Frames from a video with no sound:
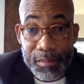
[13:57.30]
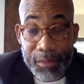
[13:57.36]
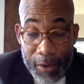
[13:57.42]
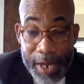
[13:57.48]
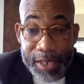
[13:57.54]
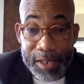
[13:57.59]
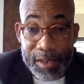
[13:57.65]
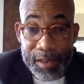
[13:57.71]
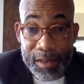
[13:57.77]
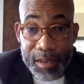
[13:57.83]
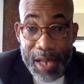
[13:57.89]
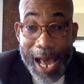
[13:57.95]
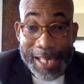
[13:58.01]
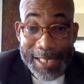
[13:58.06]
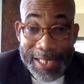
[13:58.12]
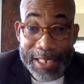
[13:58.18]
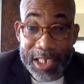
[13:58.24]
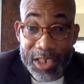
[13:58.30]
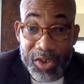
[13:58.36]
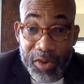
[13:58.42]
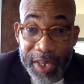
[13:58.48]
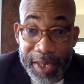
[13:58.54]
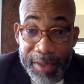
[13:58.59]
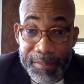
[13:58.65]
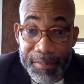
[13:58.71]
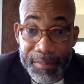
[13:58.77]
Right? I sent it to
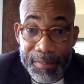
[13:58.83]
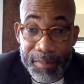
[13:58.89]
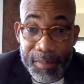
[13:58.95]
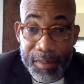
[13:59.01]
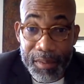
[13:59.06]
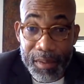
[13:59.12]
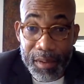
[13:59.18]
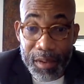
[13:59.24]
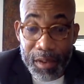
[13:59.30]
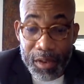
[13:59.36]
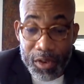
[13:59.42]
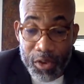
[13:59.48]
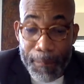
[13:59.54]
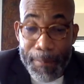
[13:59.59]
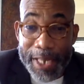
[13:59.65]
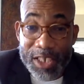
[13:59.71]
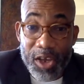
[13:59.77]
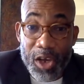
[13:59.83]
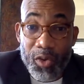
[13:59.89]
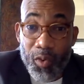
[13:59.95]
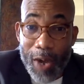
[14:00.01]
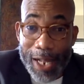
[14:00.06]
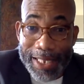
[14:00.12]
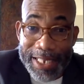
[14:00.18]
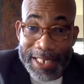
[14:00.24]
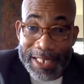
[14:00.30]
him. So based on
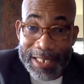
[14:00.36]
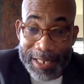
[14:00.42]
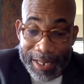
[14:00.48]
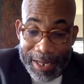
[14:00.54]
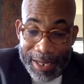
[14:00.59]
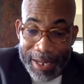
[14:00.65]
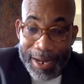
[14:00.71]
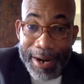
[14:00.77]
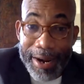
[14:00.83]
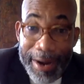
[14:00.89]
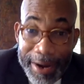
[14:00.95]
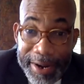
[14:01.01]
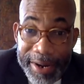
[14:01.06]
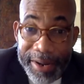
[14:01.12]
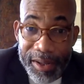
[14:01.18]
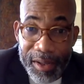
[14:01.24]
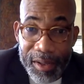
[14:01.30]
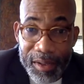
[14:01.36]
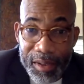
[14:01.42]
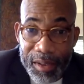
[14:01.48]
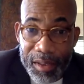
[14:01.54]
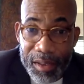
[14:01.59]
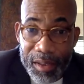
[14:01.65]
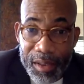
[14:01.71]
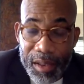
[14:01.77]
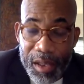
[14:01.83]
what he's heard,
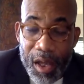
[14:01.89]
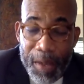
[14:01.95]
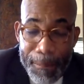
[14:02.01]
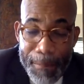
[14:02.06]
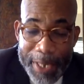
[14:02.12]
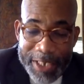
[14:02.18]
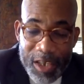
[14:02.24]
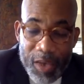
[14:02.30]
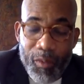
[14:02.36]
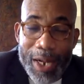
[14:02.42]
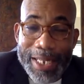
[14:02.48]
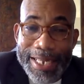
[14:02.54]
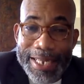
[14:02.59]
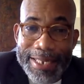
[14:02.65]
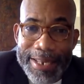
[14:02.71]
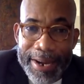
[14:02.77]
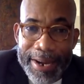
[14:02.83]
based on what he's